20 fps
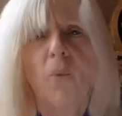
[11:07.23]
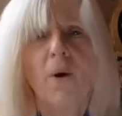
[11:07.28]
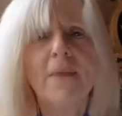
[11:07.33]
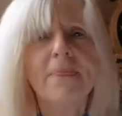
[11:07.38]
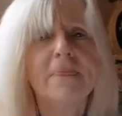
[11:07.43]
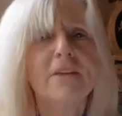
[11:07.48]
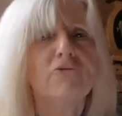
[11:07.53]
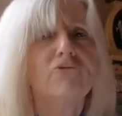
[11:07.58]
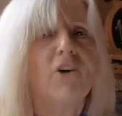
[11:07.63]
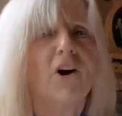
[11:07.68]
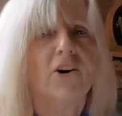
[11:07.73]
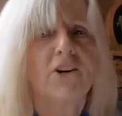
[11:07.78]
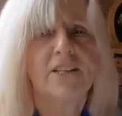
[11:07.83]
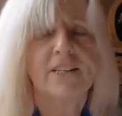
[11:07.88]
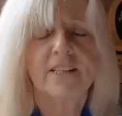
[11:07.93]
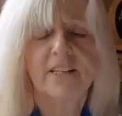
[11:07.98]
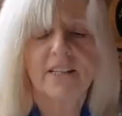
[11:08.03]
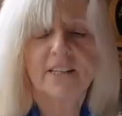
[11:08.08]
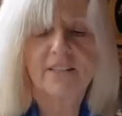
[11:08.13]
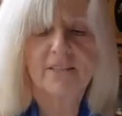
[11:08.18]
When the
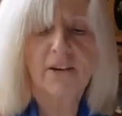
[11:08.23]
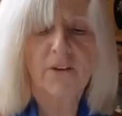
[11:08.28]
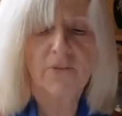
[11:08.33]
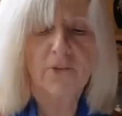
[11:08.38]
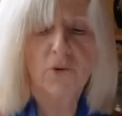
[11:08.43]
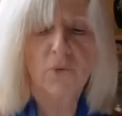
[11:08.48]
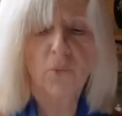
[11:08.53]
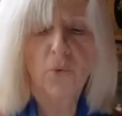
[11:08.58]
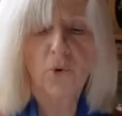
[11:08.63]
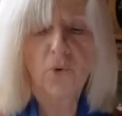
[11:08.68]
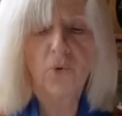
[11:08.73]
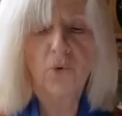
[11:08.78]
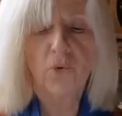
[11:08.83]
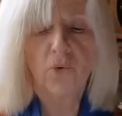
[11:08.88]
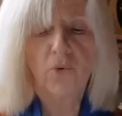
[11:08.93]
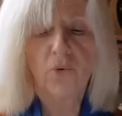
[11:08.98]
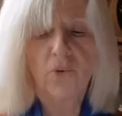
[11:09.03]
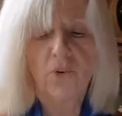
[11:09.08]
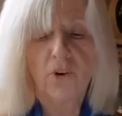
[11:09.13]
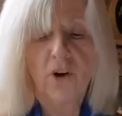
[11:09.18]
writing's on the
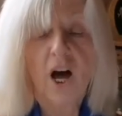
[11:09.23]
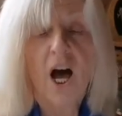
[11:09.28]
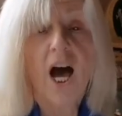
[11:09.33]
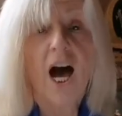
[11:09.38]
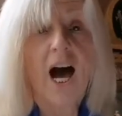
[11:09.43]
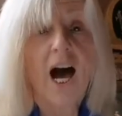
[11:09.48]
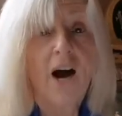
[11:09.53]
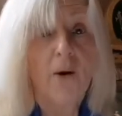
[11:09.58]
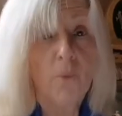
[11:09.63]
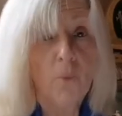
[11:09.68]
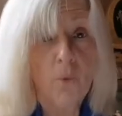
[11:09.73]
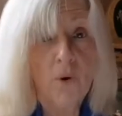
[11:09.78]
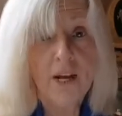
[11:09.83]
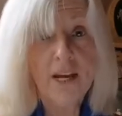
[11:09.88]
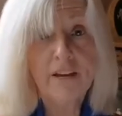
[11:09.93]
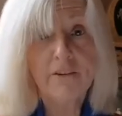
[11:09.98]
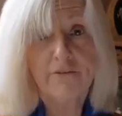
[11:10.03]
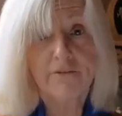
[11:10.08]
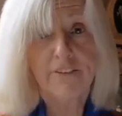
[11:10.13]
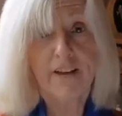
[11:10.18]
wall and
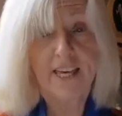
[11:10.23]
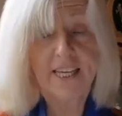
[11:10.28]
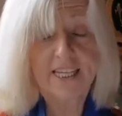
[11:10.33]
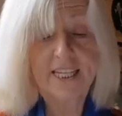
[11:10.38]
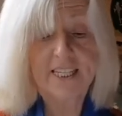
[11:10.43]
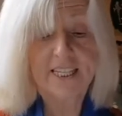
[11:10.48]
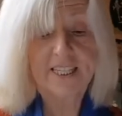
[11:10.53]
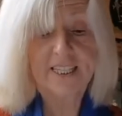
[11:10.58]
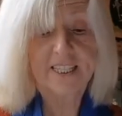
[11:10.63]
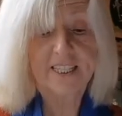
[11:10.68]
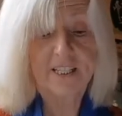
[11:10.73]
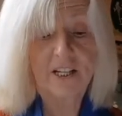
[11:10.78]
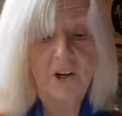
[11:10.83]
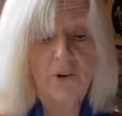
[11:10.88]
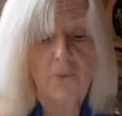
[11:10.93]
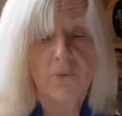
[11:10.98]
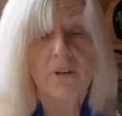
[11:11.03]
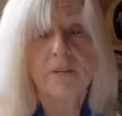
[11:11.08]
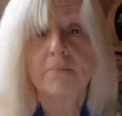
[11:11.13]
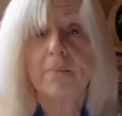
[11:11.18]
we're faced
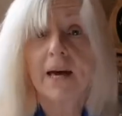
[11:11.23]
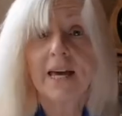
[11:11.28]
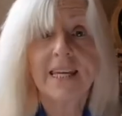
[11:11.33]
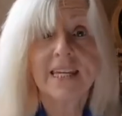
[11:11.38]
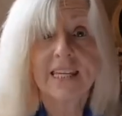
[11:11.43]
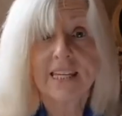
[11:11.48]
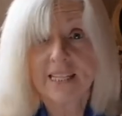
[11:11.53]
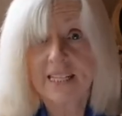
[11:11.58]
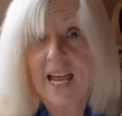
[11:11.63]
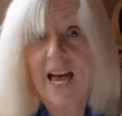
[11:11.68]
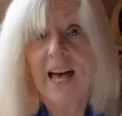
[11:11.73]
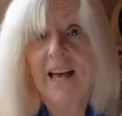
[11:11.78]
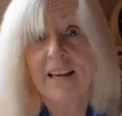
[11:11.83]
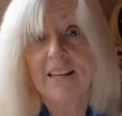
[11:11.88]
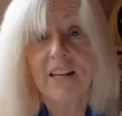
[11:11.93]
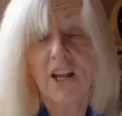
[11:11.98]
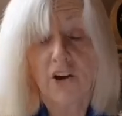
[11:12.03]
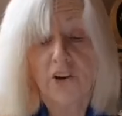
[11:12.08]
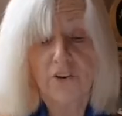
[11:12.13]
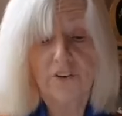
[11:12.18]
with making
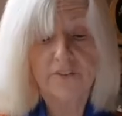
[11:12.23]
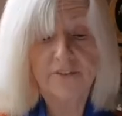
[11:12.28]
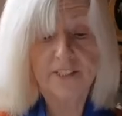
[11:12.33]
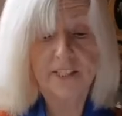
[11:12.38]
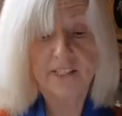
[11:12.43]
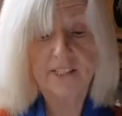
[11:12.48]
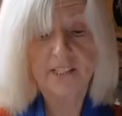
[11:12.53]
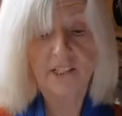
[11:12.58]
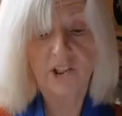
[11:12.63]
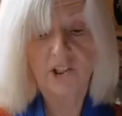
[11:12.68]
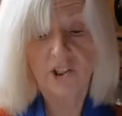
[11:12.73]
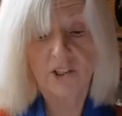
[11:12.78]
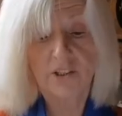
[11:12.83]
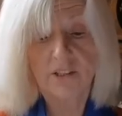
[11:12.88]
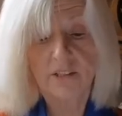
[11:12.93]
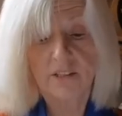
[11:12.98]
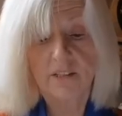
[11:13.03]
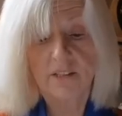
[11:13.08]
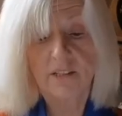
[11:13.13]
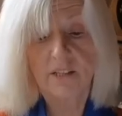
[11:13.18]
our life
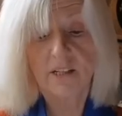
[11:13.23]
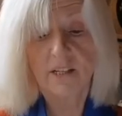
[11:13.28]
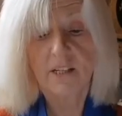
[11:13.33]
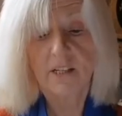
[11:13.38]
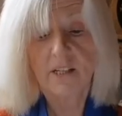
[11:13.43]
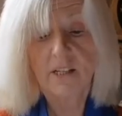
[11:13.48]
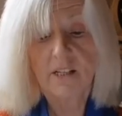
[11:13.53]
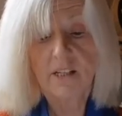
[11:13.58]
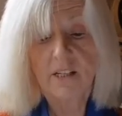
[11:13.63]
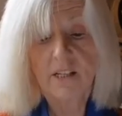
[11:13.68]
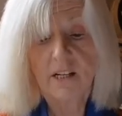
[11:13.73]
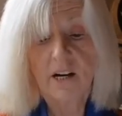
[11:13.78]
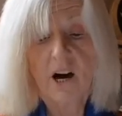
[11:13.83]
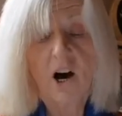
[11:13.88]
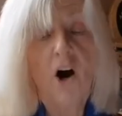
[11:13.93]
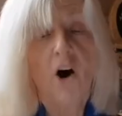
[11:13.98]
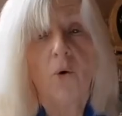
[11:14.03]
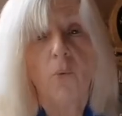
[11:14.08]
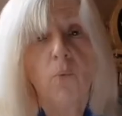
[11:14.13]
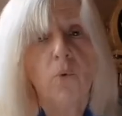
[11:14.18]
decisions,
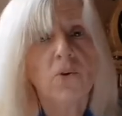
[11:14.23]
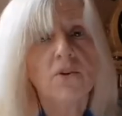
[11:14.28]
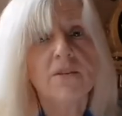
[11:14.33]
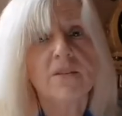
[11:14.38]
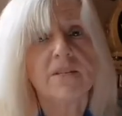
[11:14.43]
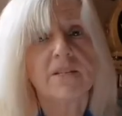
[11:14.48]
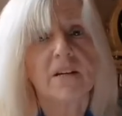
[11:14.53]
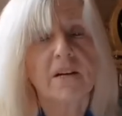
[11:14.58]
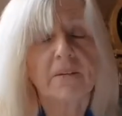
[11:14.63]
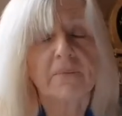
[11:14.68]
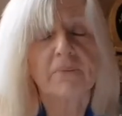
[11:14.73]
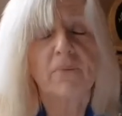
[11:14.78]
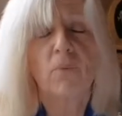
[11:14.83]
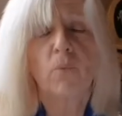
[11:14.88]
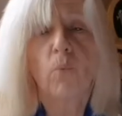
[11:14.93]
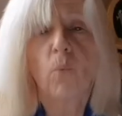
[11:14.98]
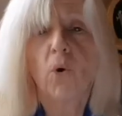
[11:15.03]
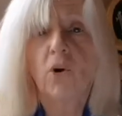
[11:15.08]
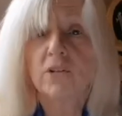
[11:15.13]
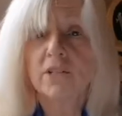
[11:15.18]
I wonder
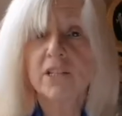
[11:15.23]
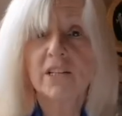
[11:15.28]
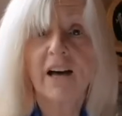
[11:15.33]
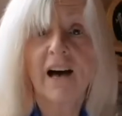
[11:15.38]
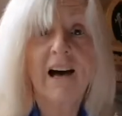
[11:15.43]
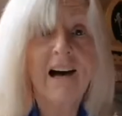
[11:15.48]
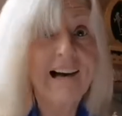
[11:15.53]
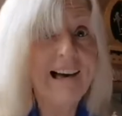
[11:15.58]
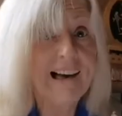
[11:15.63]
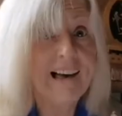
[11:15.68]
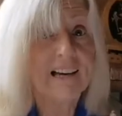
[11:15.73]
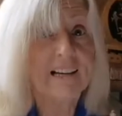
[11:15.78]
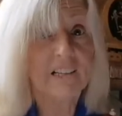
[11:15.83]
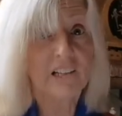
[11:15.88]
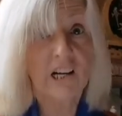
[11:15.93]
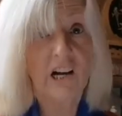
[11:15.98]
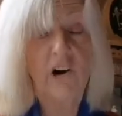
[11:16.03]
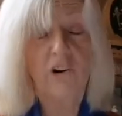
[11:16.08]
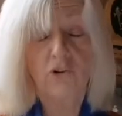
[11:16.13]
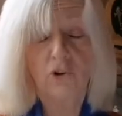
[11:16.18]
what are our
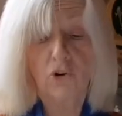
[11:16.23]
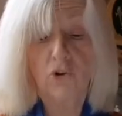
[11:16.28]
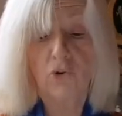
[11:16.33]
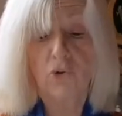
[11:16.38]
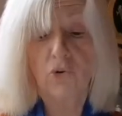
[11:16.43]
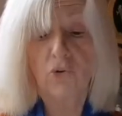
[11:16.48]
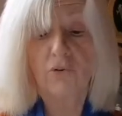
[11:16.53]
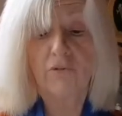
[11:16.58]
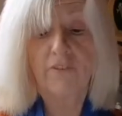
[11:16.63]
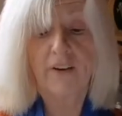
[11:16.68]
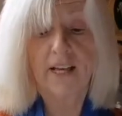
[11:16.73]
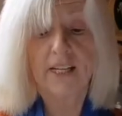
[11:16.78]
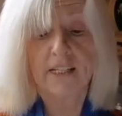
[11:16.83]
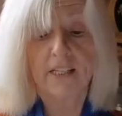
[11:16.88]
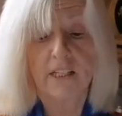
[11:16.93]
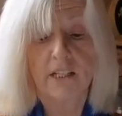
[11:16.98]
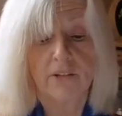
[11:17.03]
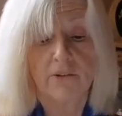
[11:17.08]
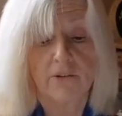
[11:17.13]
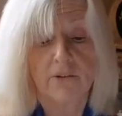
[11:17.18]
core
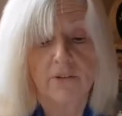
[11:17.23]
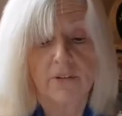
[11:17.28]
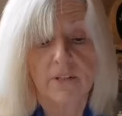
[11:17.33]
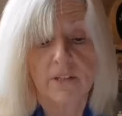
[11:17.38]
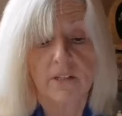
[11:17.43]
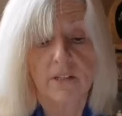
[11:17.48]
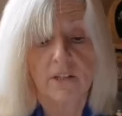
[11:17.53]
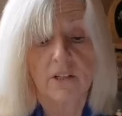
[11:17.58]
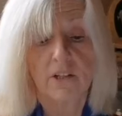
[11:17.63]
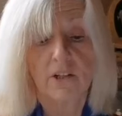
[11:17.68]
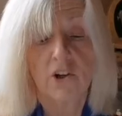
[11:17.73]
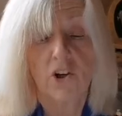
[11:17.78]
values?